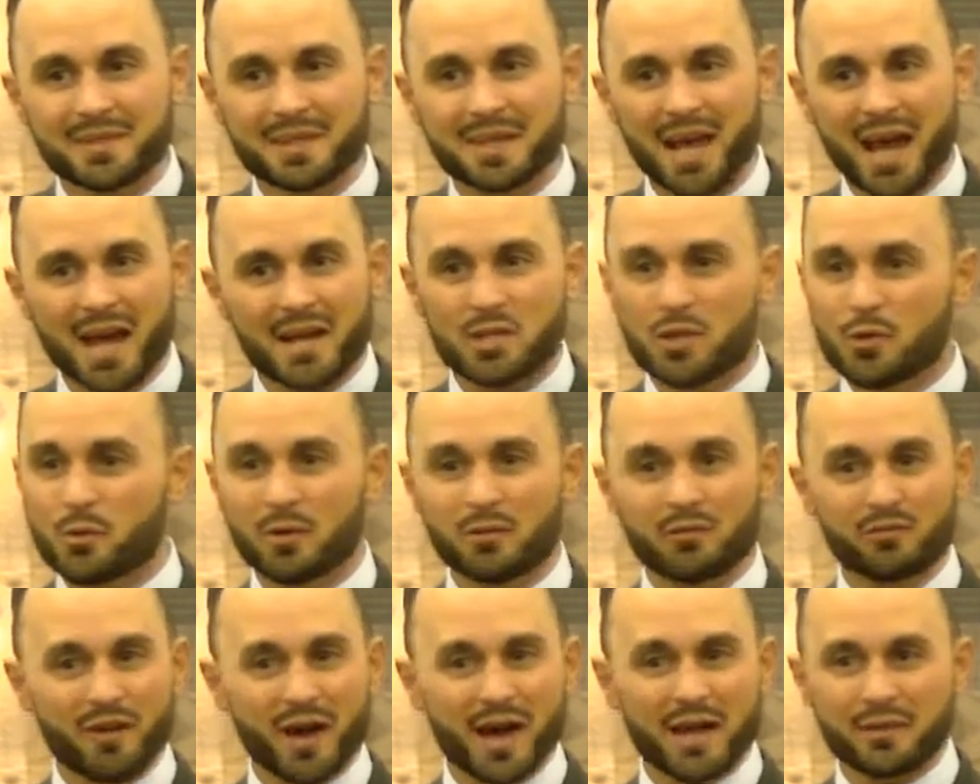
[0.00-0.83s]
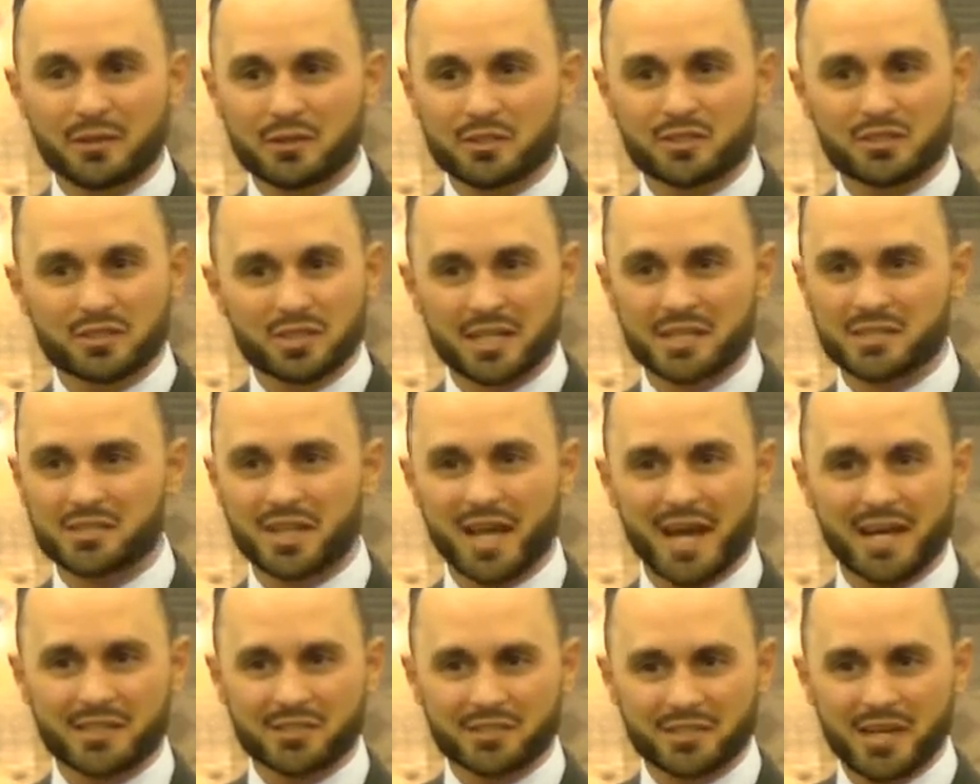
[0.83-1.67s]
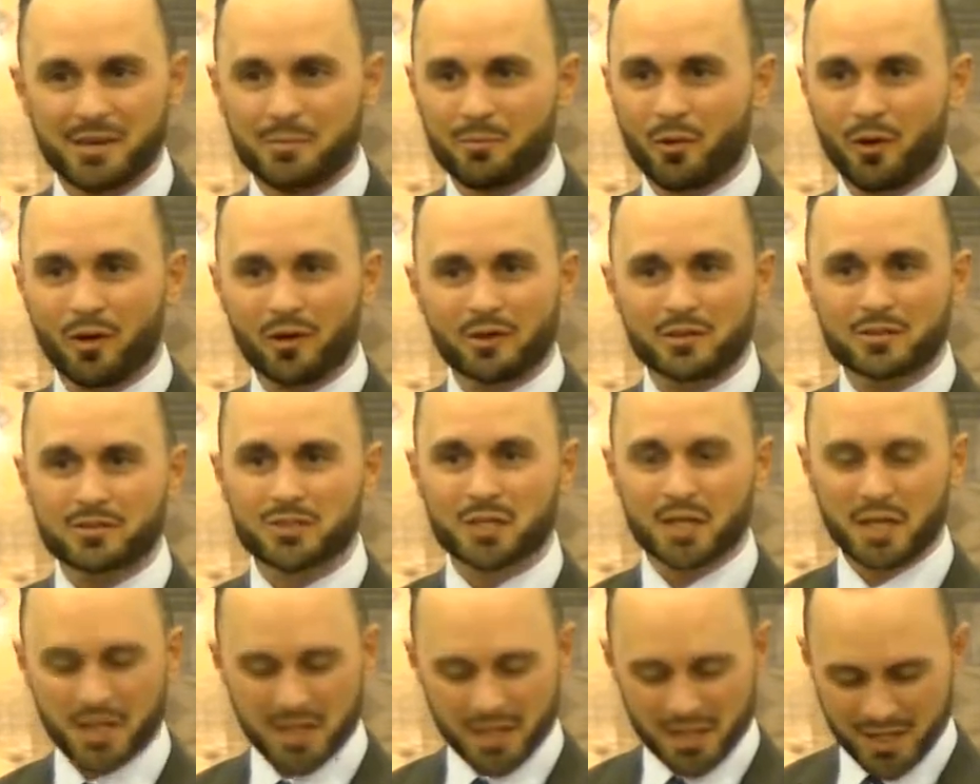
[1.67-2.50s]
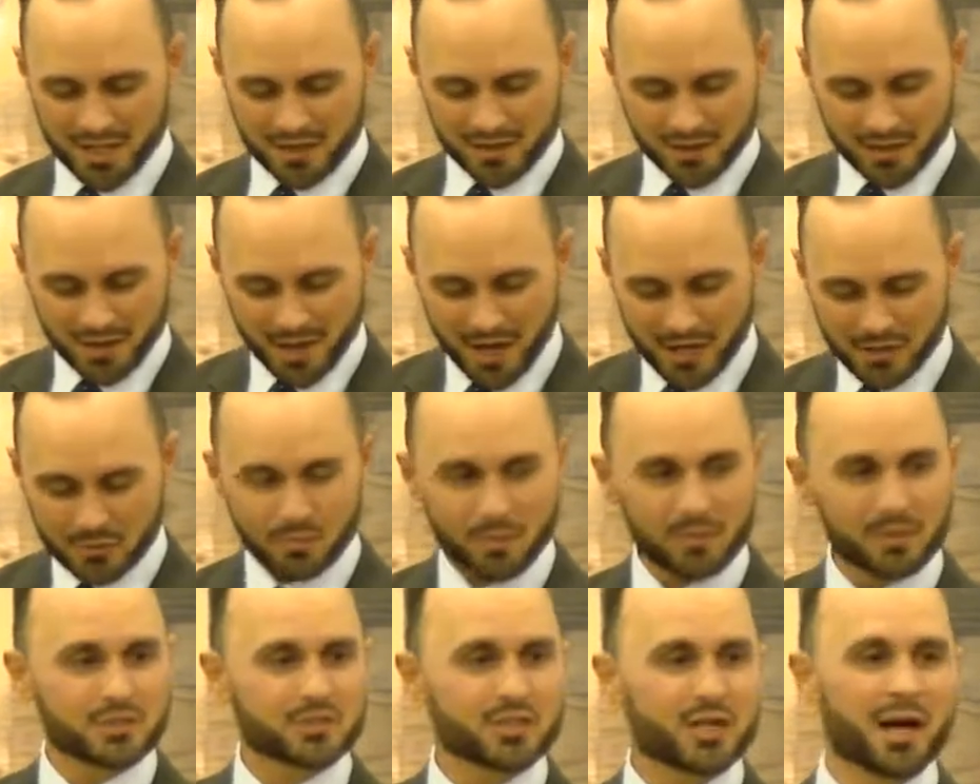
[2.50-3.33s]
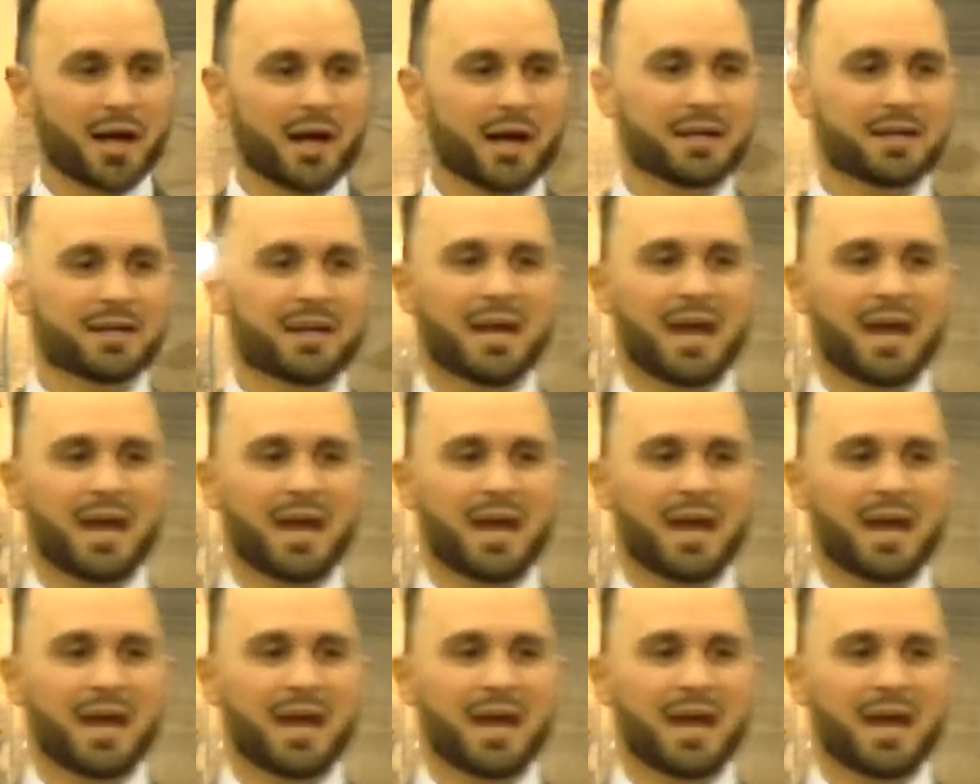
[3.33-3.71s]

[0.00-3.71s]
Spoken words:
And you would find those exact same words in the Gospel of John